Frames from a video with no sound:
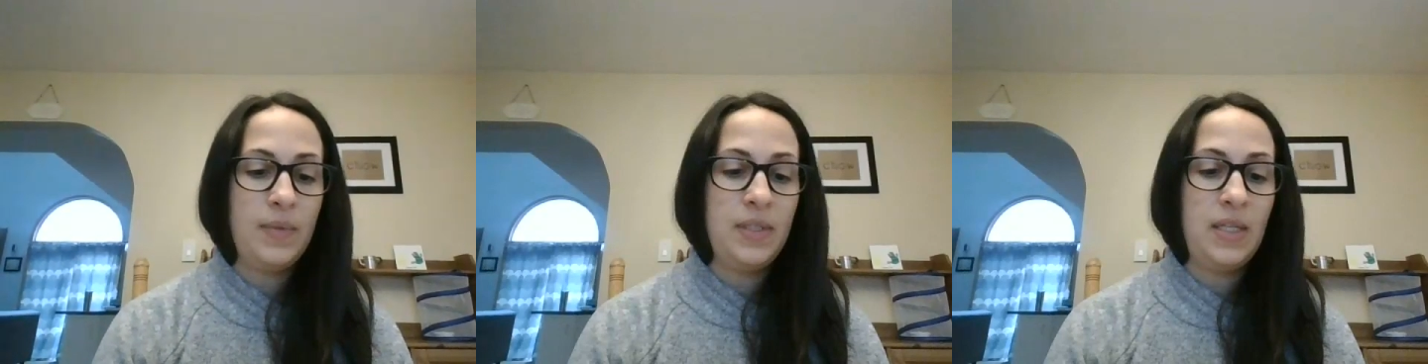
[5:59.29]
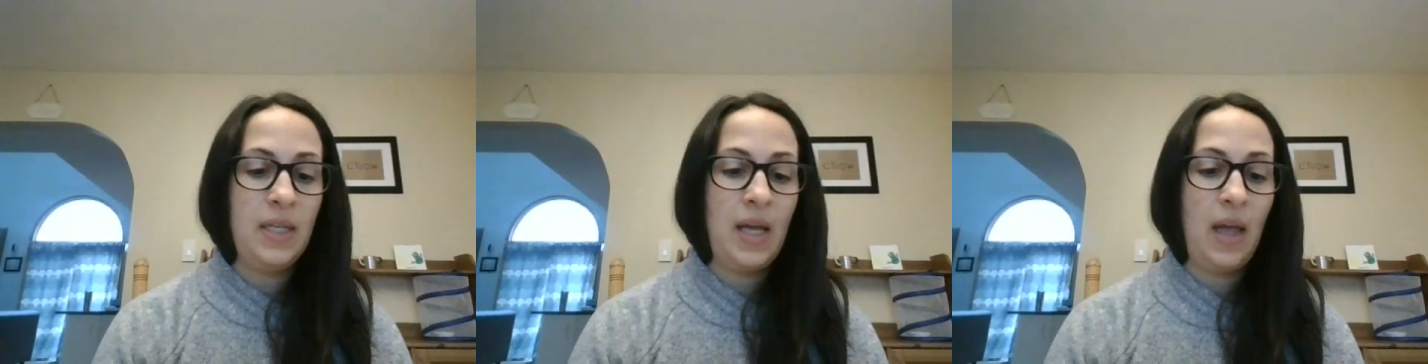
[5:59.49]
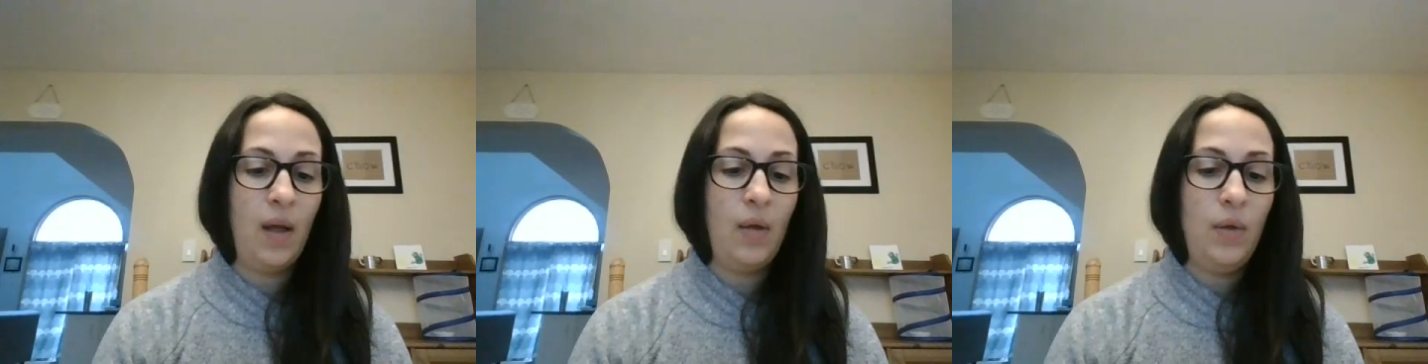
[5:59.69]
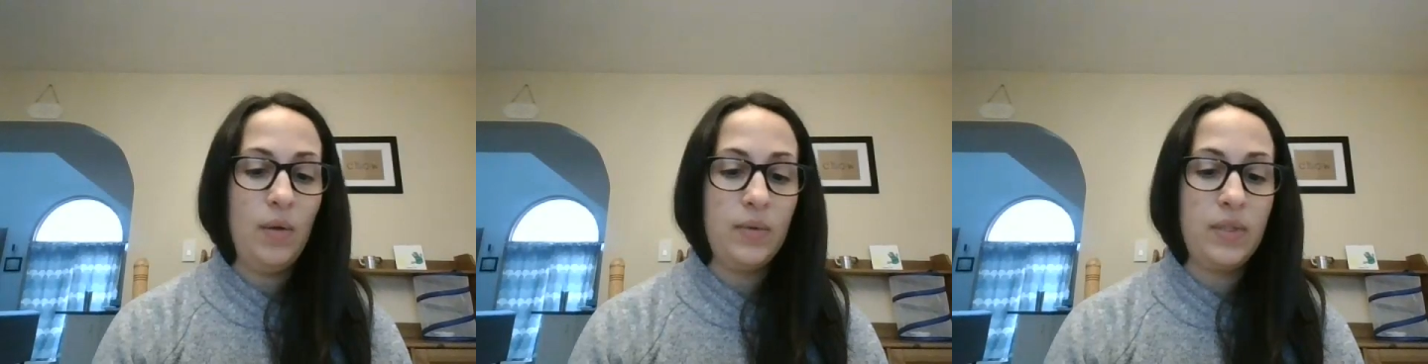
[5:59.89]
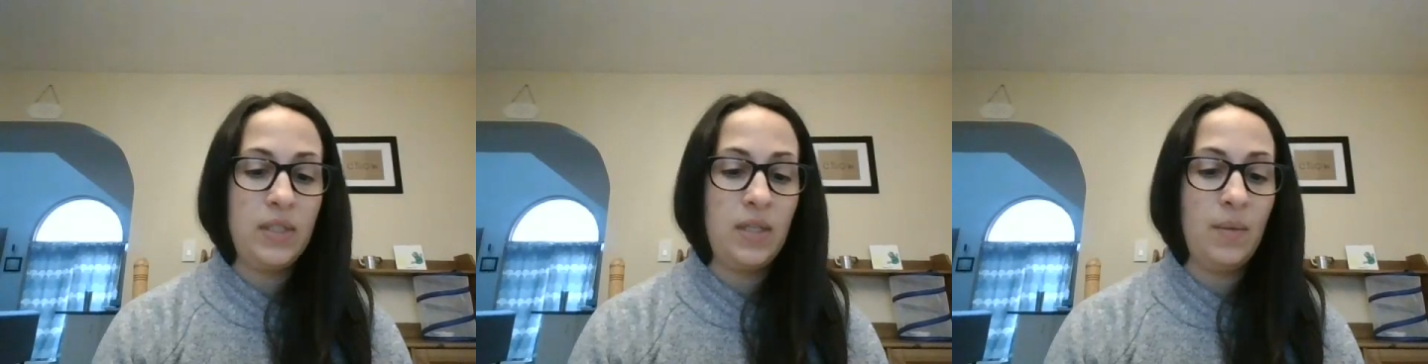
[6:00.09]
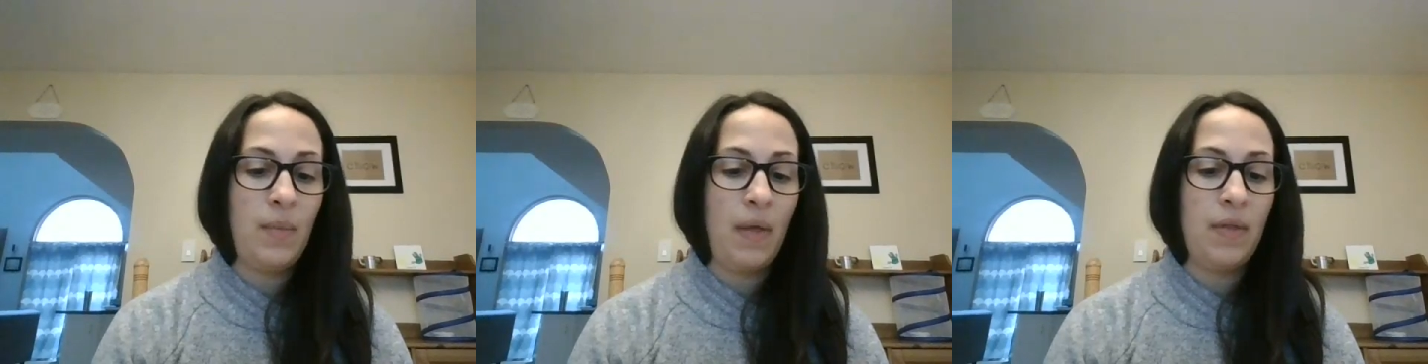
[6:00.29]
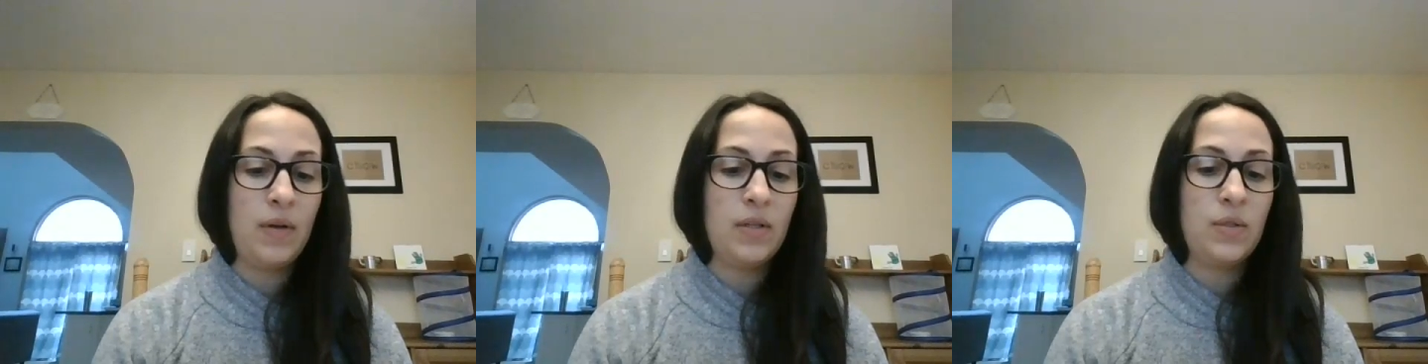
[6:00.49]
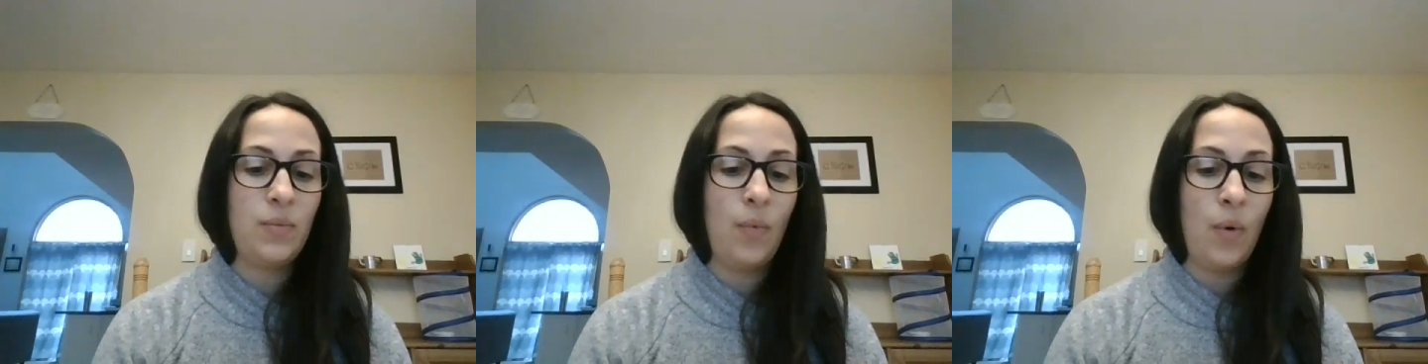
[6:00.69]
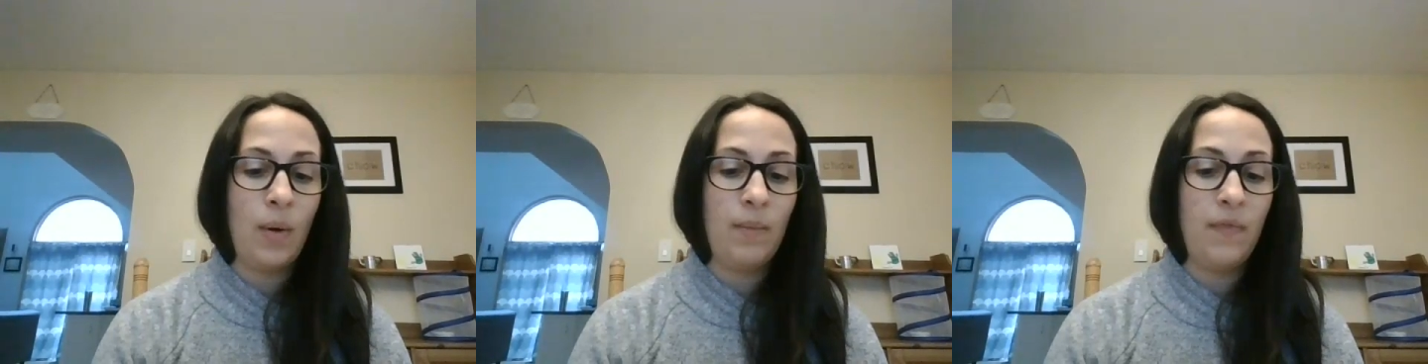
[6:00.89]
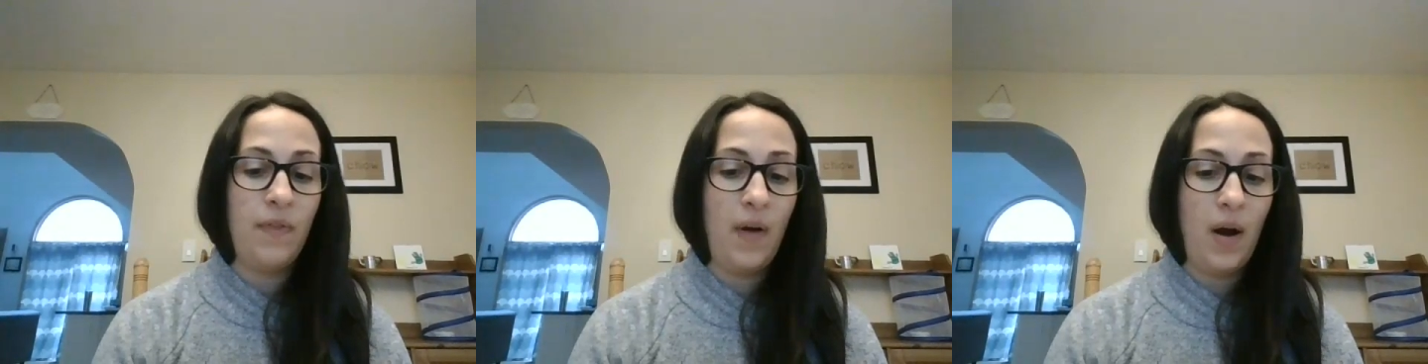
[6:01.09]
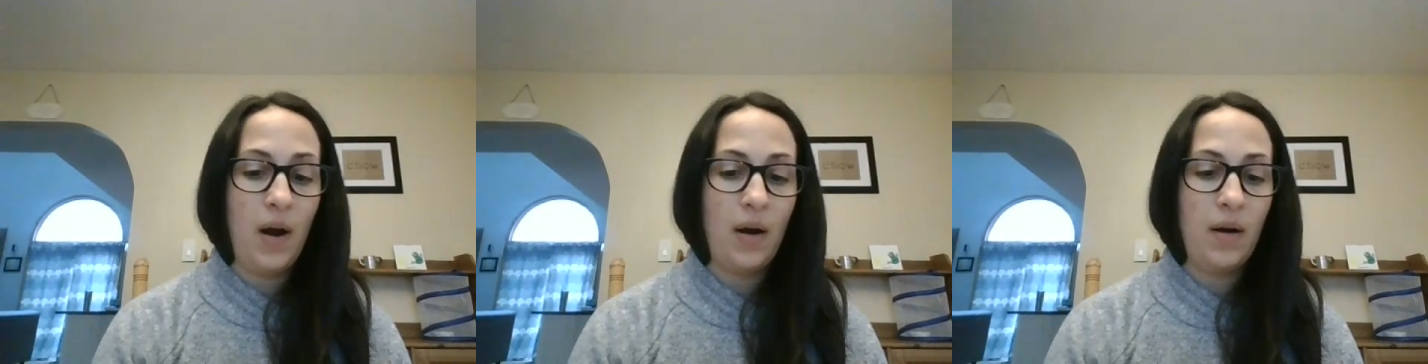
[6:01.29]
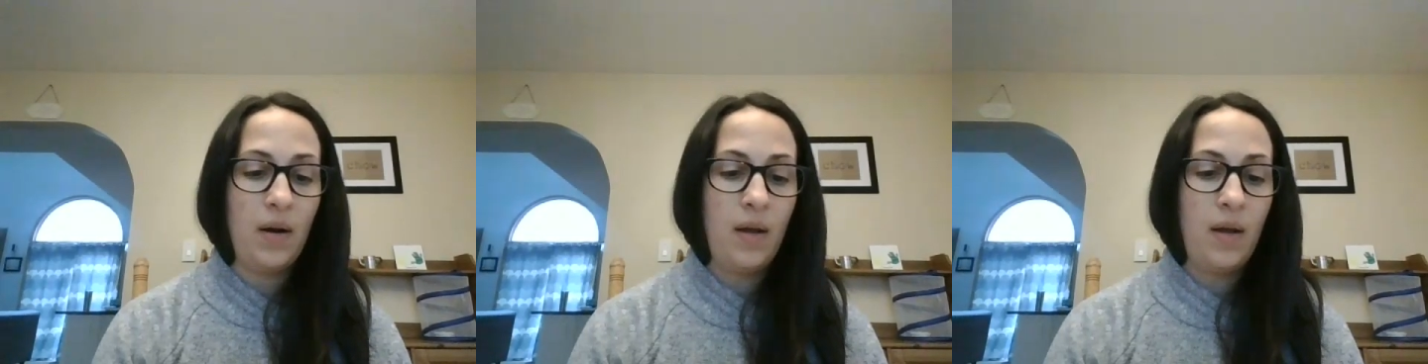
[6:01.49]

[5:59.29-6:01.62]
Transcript: to get close to Mother's warm fur.